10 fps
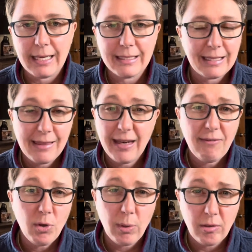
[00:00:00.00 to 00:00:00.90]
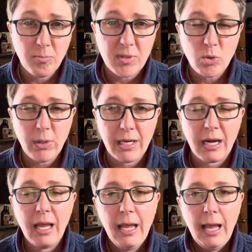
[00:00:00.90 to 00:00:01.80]
and then everywhere in between.
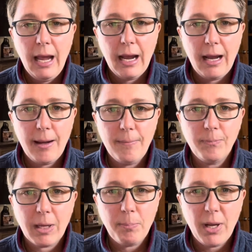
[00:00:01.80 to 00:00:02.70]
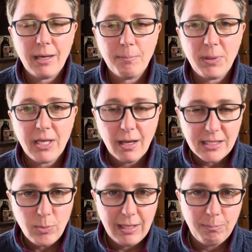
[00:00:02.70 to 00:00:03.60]
But because
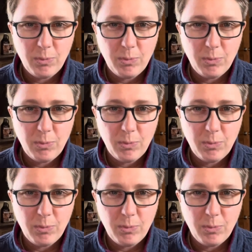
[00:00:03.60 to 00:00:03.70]
we